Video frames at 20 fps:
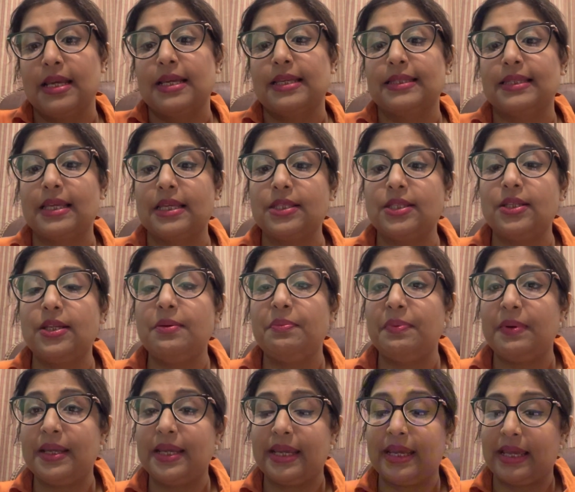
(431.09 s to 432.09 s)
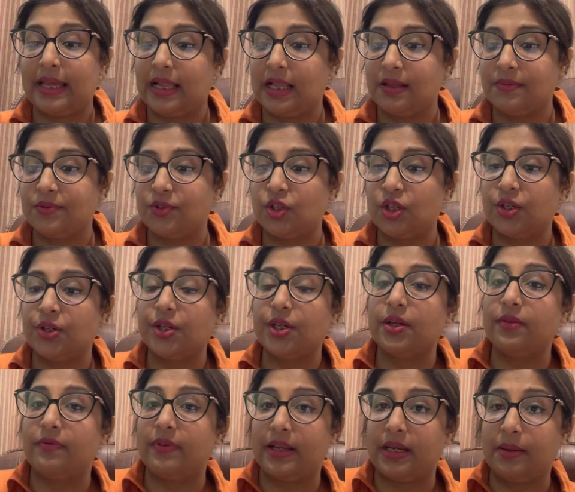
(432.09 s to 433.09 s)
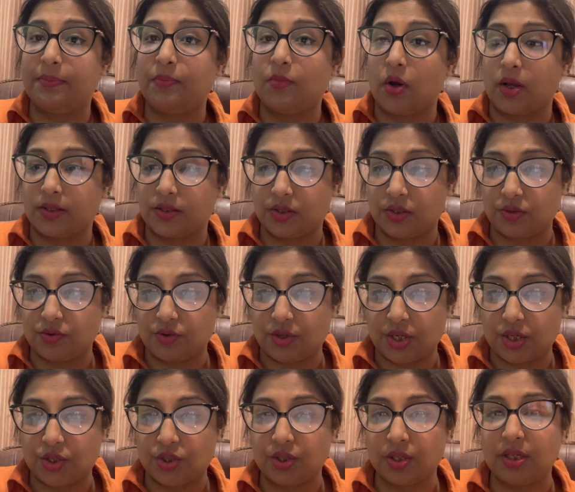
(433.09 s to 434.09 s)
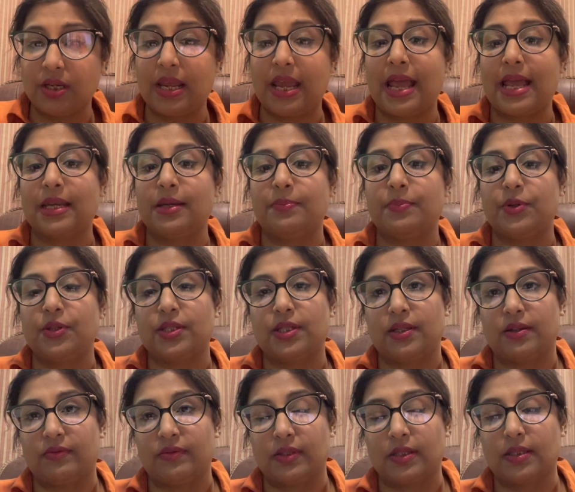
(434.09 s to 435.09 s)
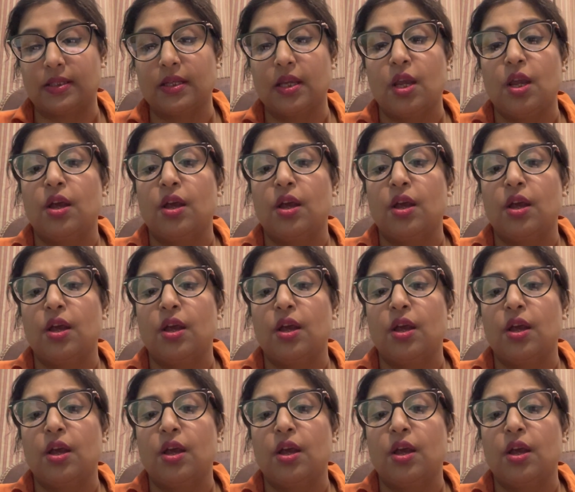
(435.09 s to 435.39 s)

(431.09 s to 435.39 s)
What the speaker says: Sensory play helps children develop concentration and perseverance.